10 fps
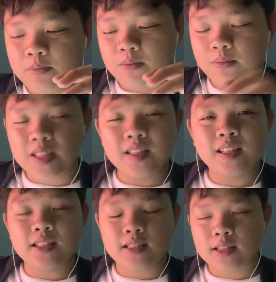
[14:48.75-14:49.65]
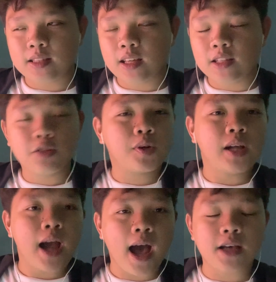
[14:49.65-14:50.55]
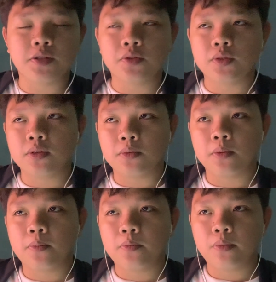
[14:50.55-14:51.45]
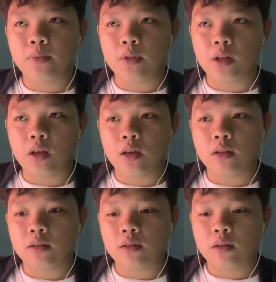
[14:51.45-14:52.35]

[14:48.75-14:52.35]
basically it's a real hassle to do, and